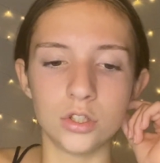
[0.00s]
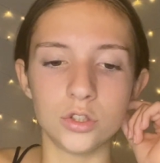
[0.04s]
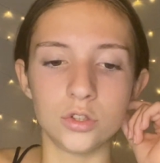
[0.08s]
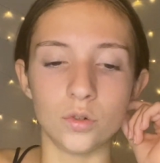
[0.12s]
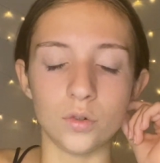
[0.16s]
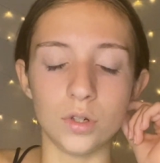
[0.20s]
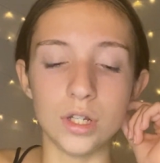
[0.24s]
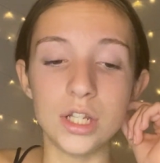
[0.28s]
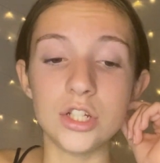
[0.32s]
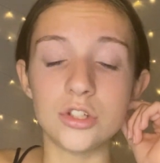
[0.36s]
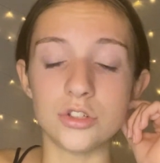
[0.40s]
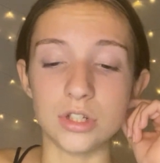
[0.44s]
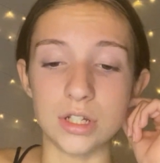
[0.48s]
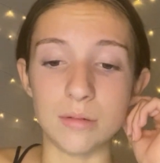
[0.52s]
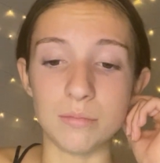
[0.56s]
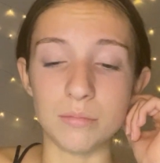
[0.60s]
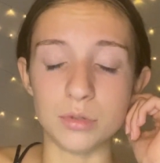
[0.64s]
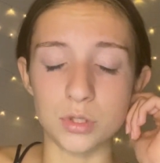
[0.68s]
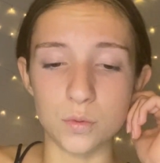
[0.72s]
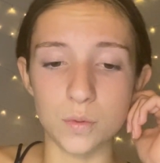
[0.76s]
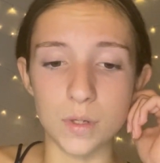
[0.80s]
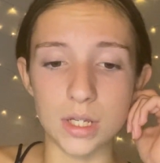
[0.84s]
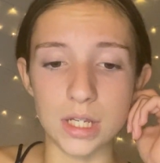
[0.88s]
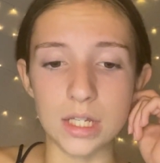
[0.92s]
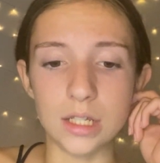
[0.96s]
You're literally in
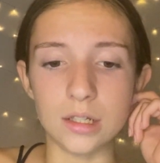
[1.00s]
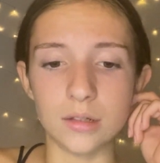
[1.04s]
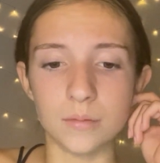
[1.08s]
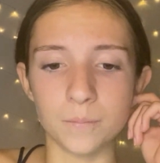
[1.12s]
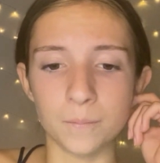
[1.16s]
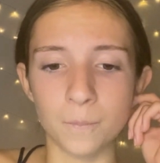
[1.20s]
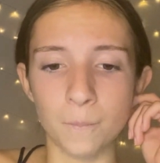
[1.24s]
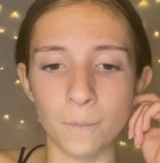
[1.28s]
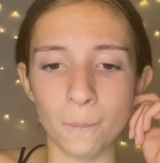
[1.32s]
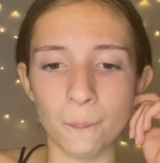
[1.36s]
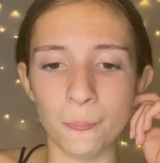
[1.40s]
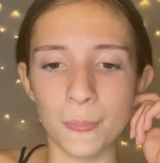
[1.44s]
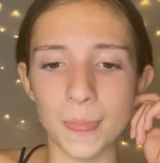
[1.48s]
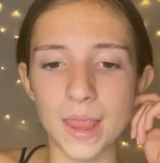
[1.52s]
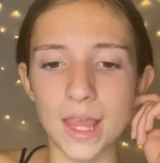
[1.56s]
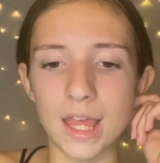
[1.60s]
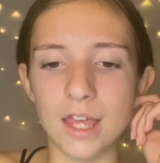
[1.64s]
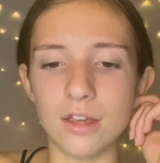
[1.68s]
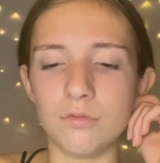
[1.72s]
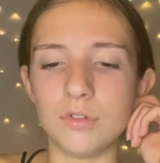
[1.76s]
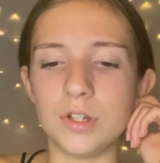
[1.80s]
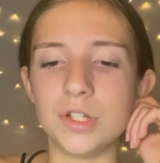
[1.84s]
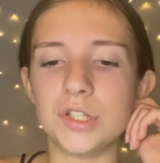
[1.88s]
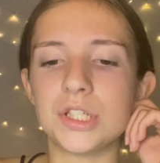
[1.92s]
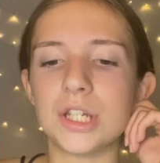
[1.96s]
between.
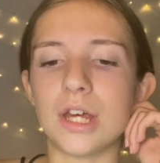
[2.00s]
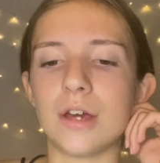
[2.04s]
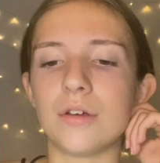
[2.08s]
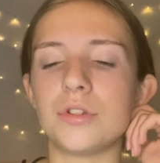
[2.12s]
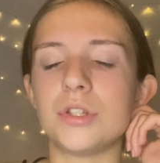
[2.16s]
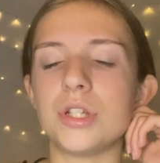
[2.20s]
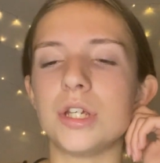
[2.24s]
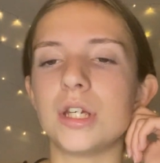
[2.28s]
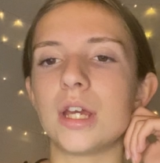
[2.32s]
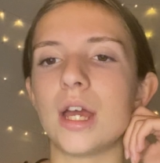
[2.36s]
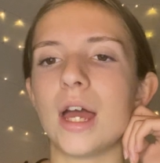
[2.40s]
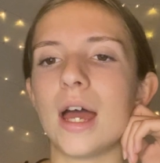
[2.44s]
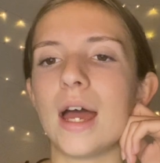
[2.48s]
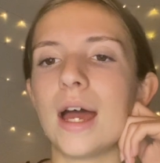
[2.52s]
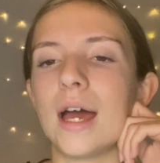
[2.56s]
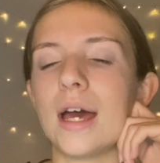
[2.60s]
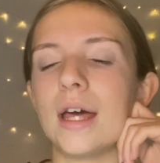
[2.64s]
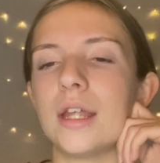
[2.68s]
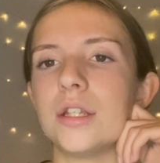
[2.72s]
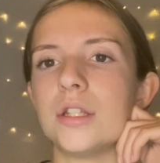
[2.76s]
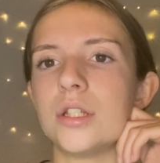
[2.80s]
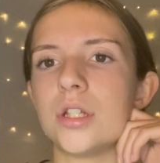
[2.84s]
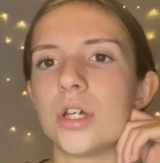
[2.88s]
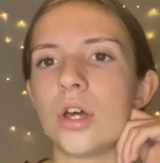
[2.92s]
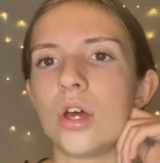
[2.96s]
He reached out and took her
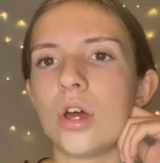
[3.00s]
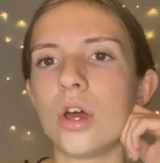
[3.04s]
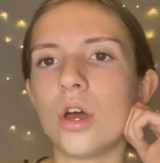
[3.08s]
hand.